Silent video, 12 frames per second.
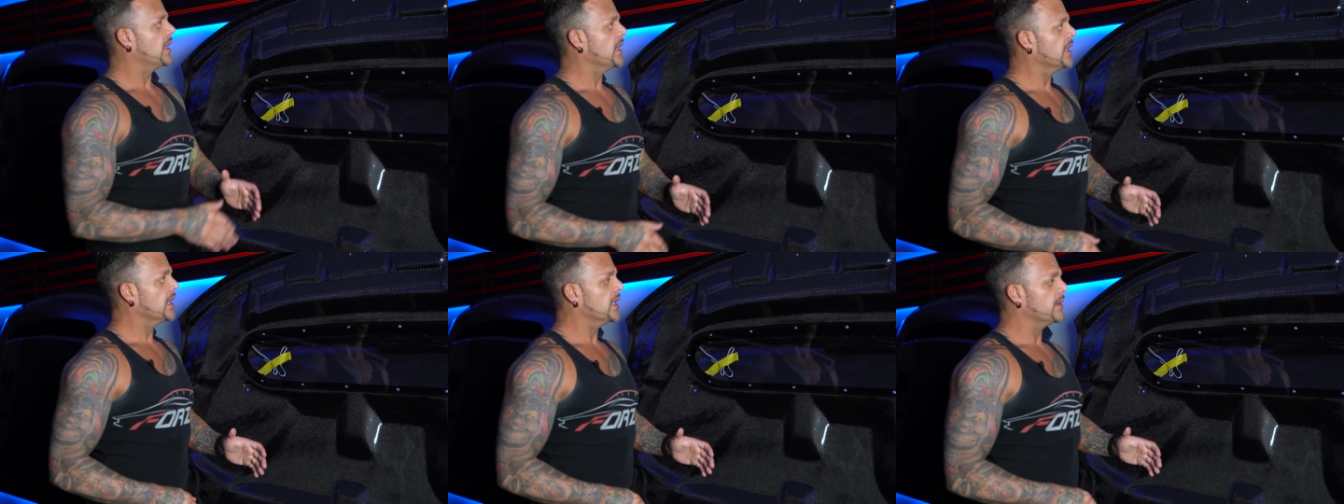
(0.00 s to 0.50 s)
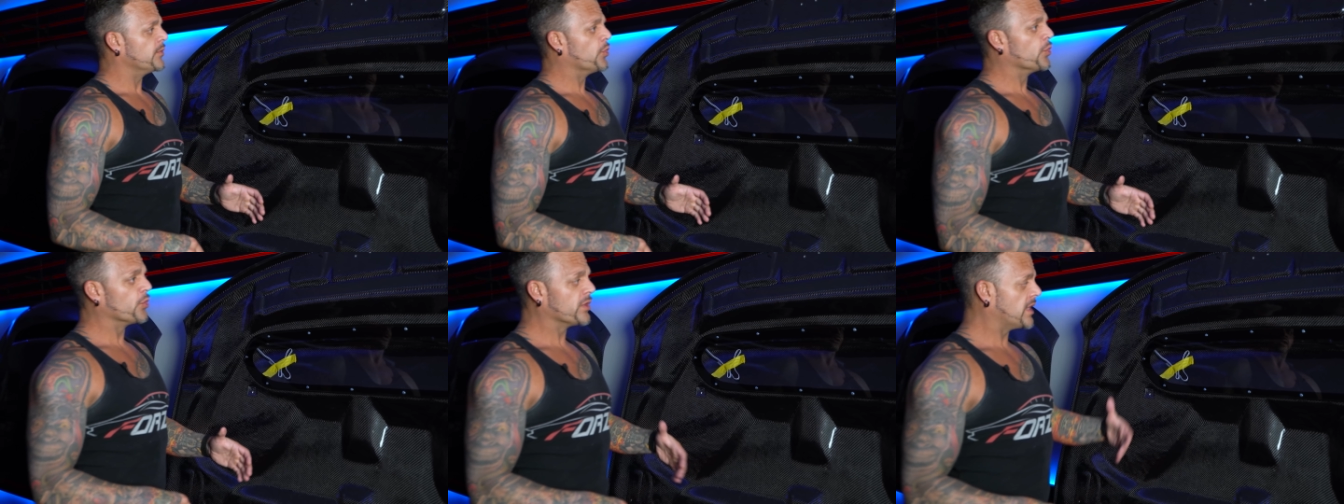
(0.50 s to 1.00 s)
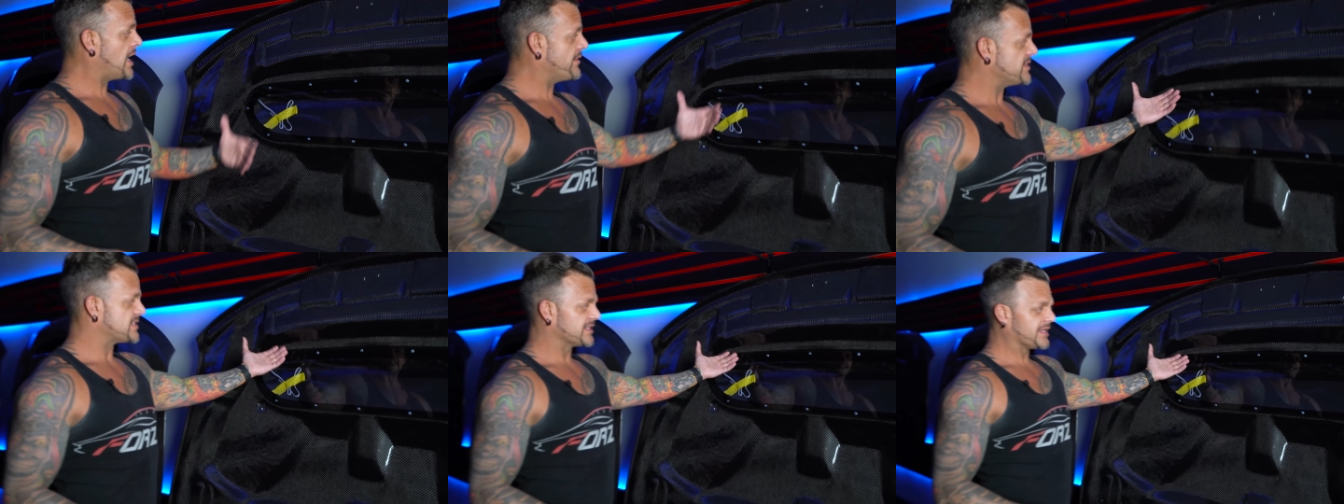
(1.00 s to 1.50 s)
Um, or
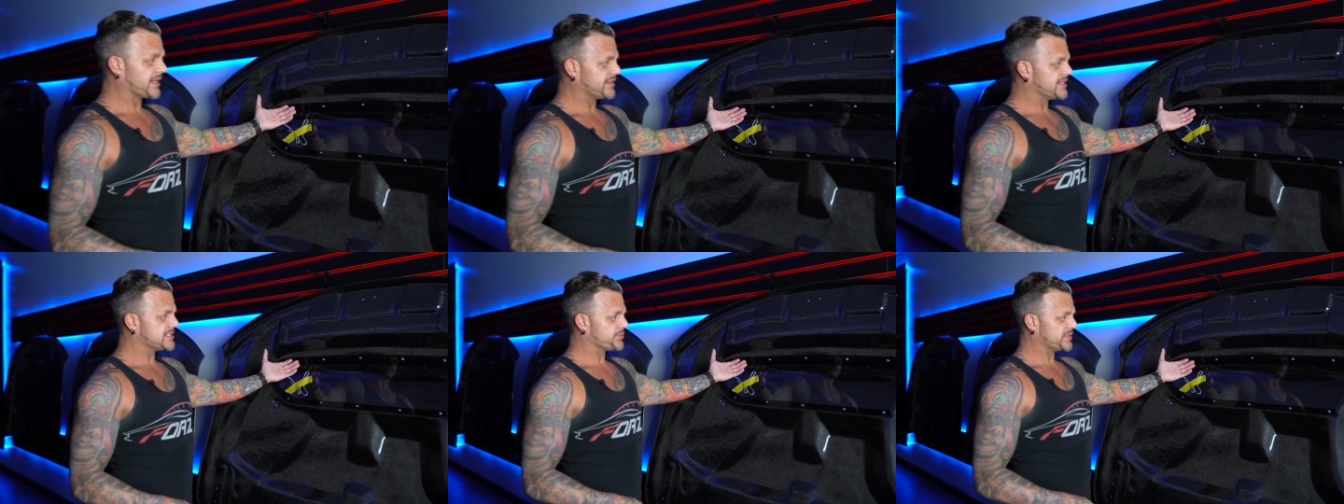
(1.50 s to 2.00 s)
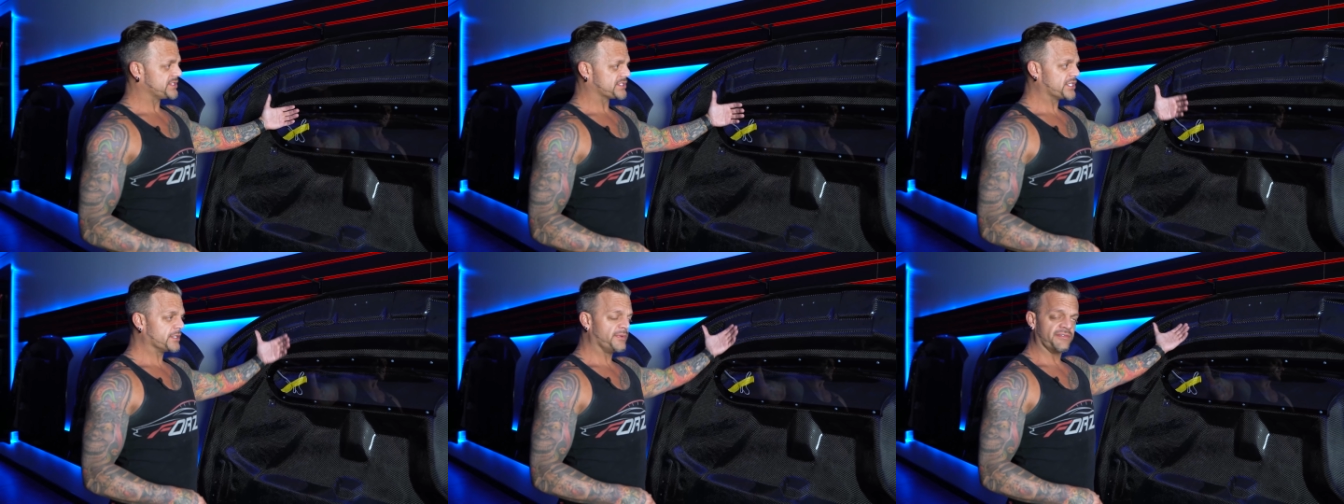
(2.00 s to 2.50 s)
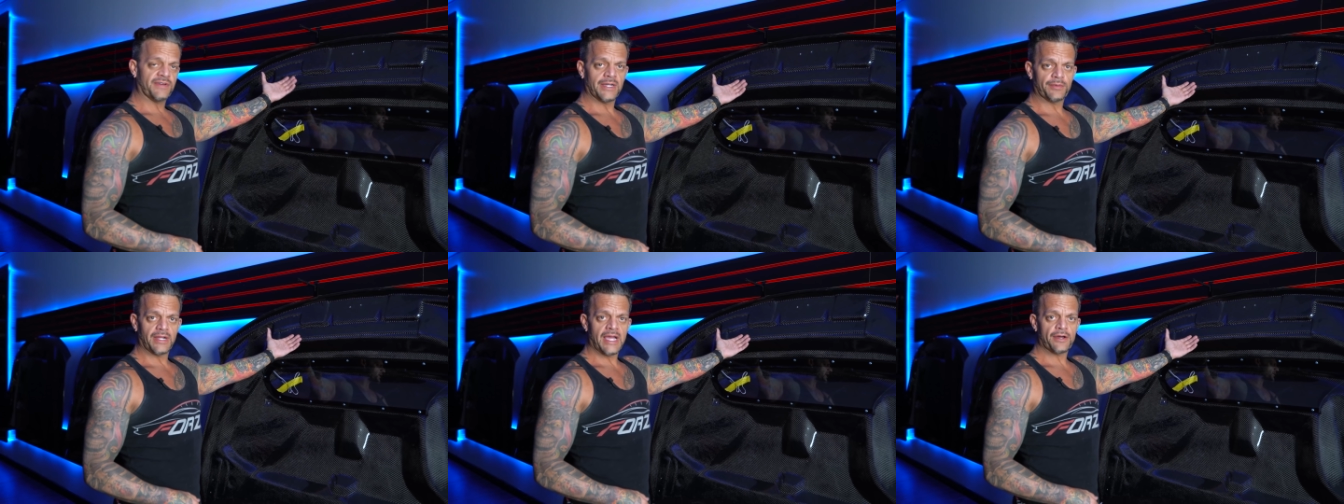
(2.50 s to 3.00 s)
obviously like this, which is carbon
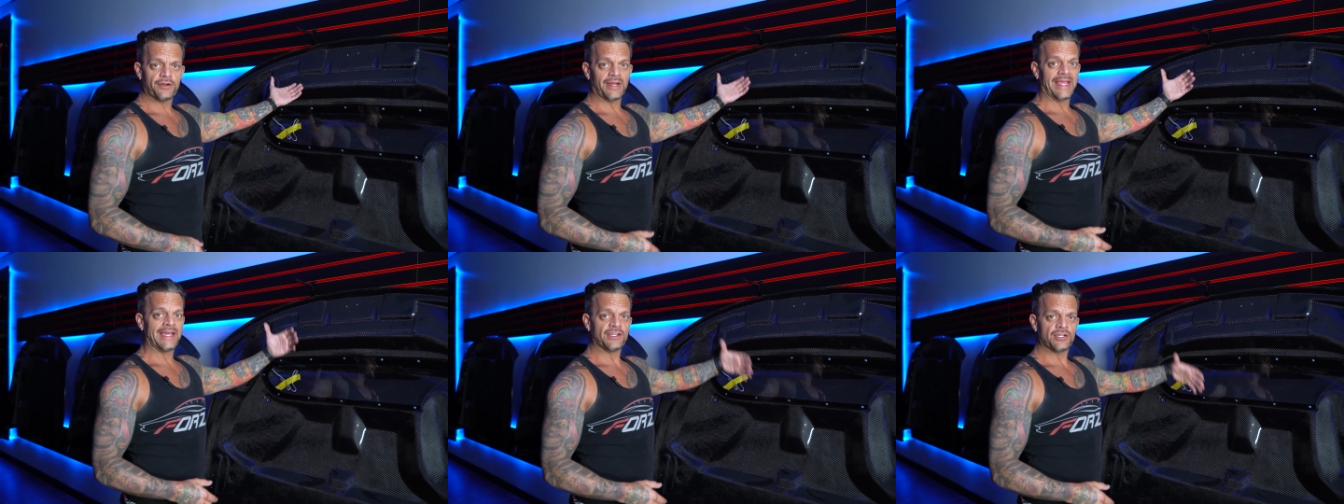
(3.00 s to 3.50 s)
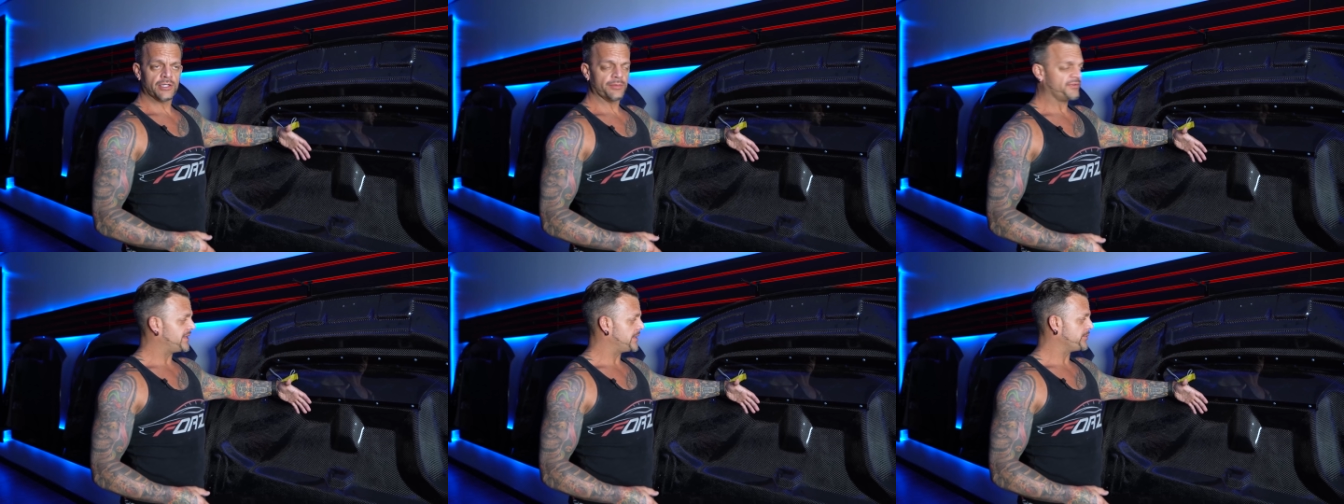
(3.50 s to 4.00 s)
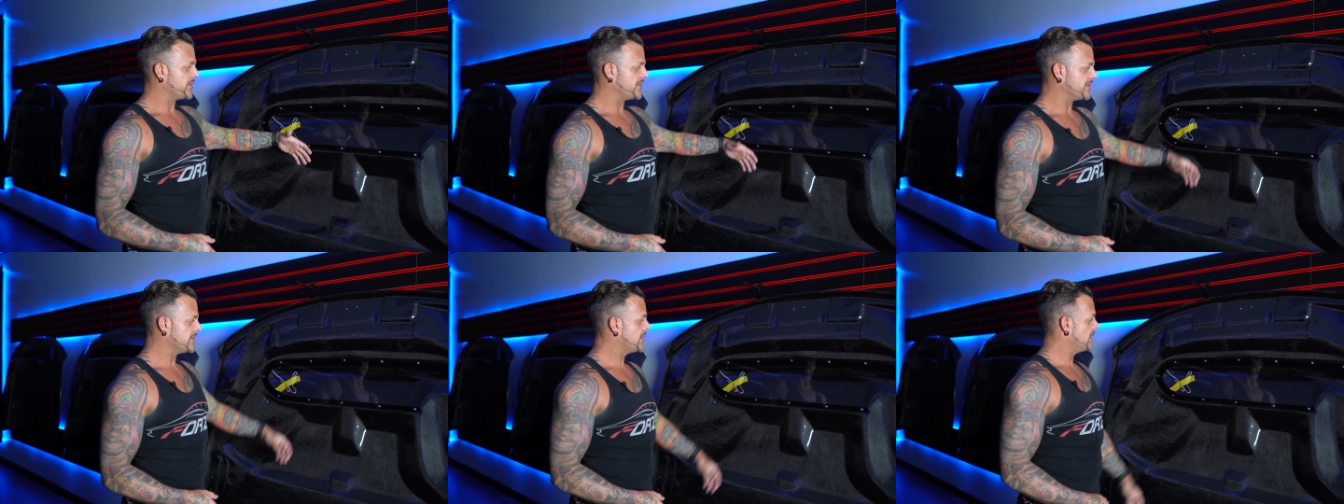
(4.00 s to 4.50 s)
fiber outer and carbon fiber
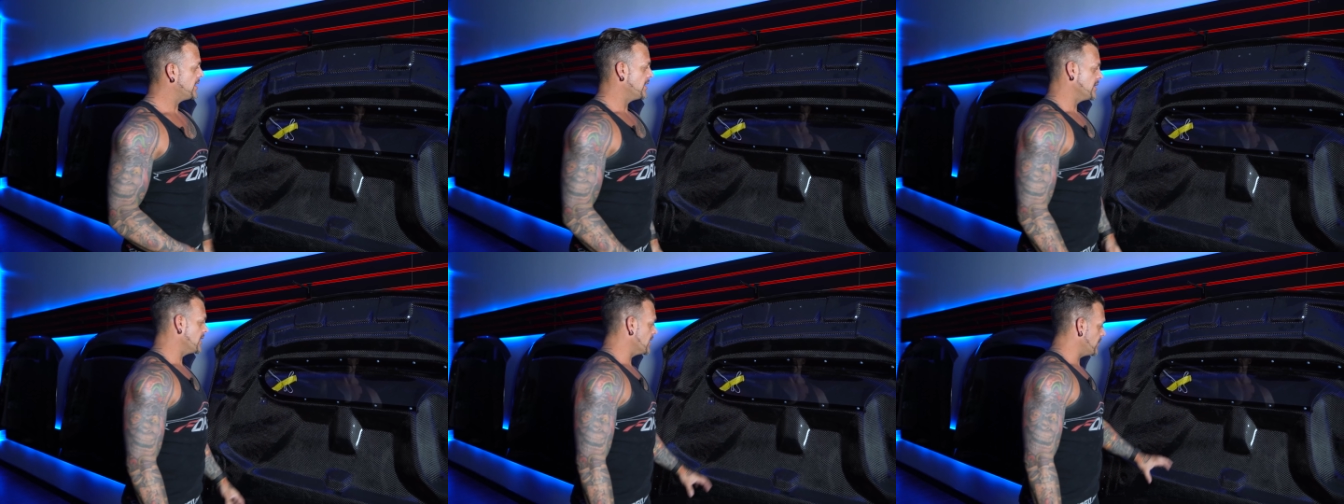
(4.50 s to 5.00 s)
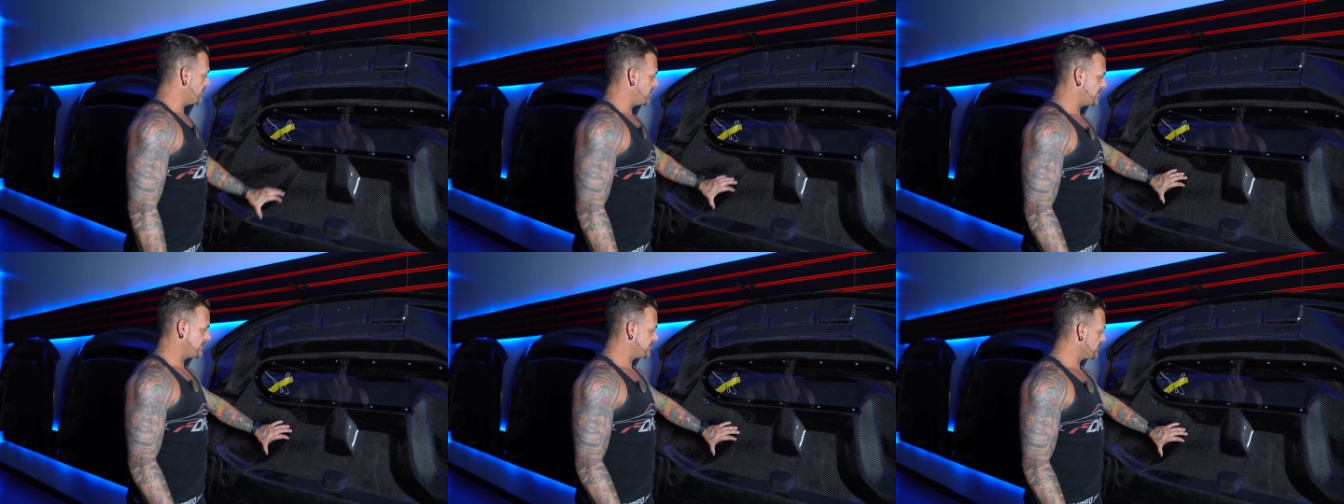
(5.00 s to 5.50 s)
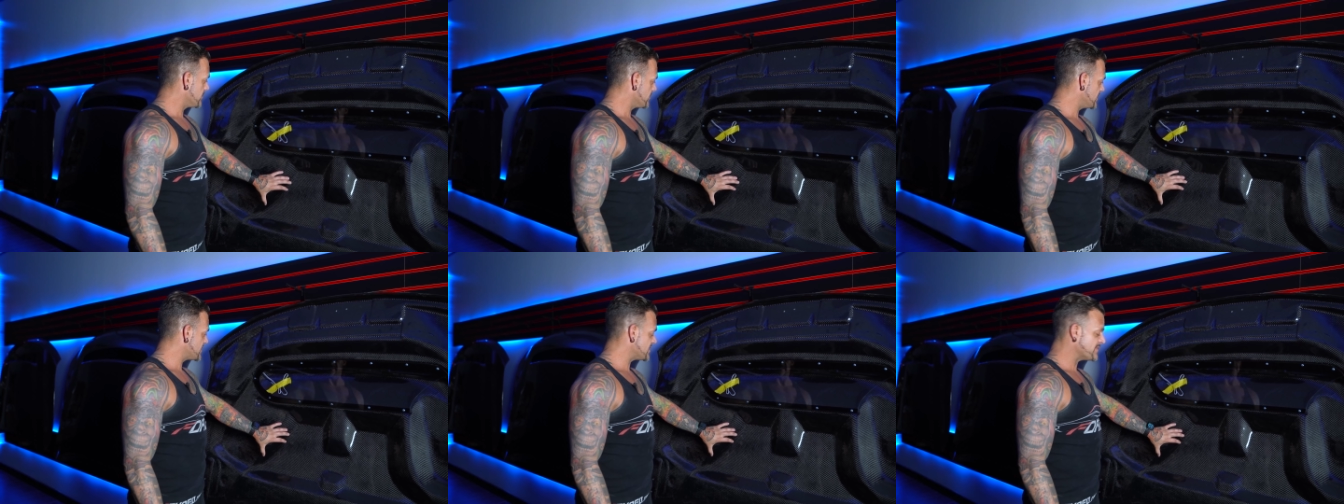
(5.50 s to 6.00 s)
inner. Um,
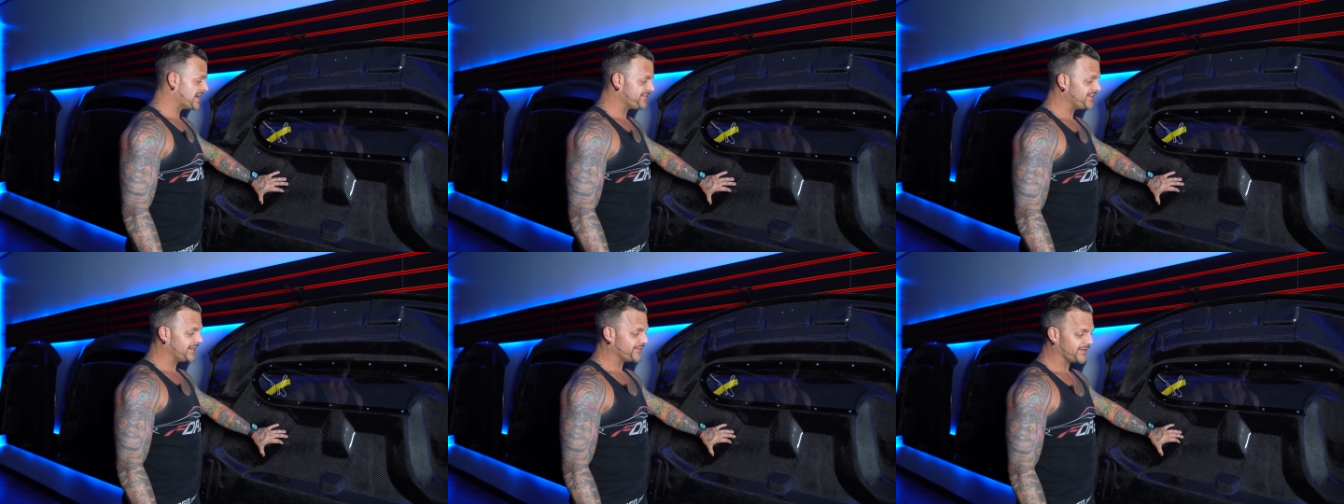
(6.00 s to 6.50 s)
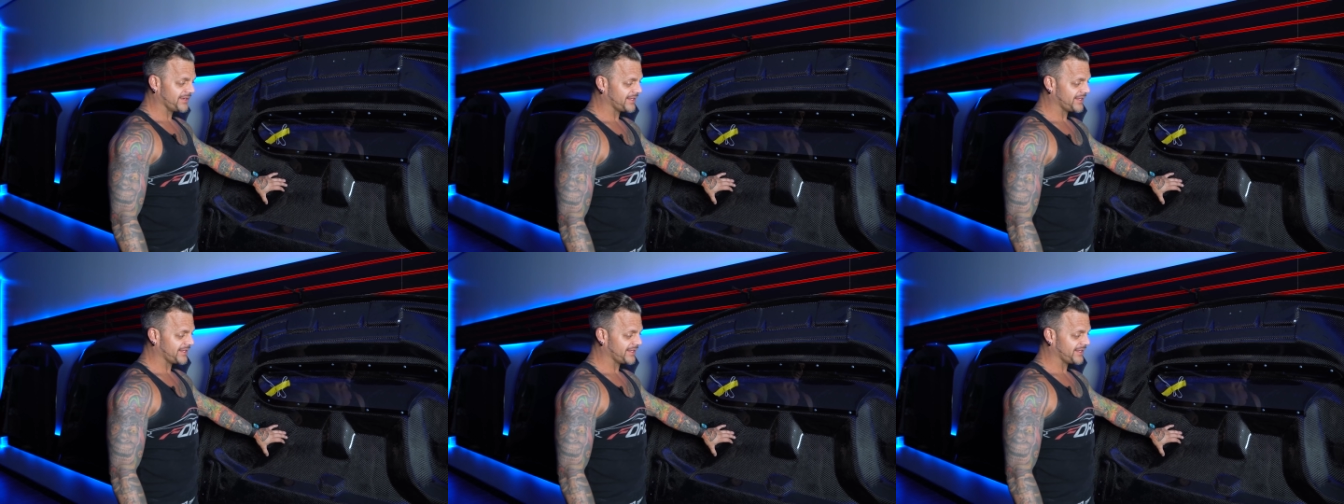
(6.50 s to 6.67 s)
this is my favorite.